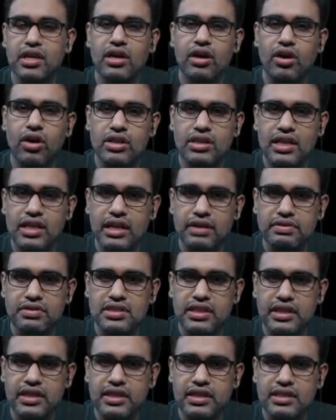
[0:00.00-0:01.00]
On the left
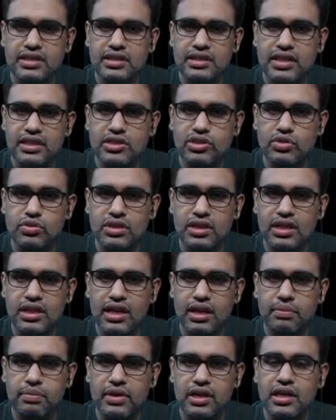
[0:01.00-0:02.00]
side, it is attached to the
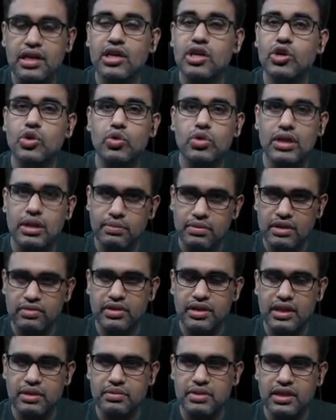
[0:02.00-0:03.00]
upper 2 lumbar
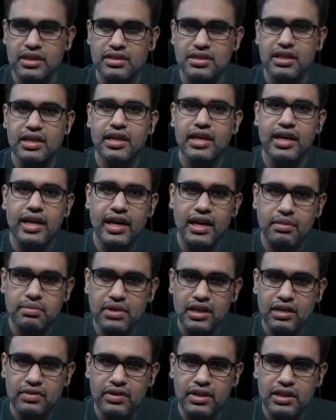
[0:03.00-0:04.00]
vertebrae. And
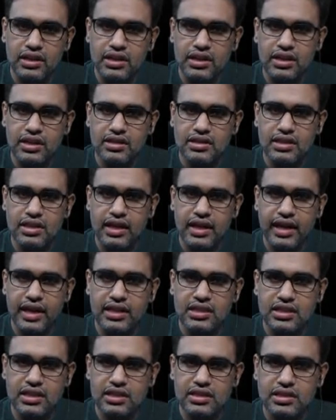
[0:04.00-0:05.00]
between these
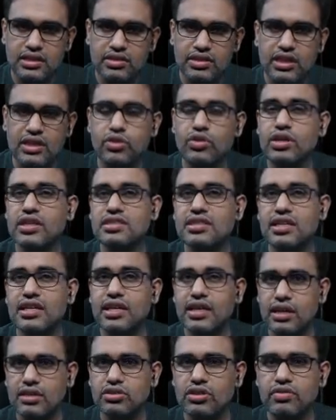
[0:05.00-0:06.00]
connections, these are known as the
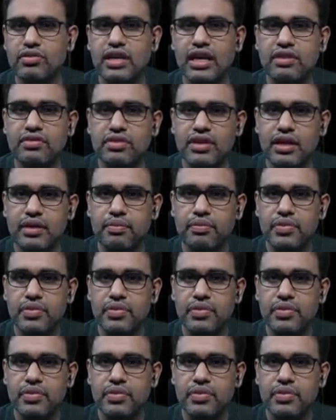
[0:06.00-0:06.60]
crus of diaphragm.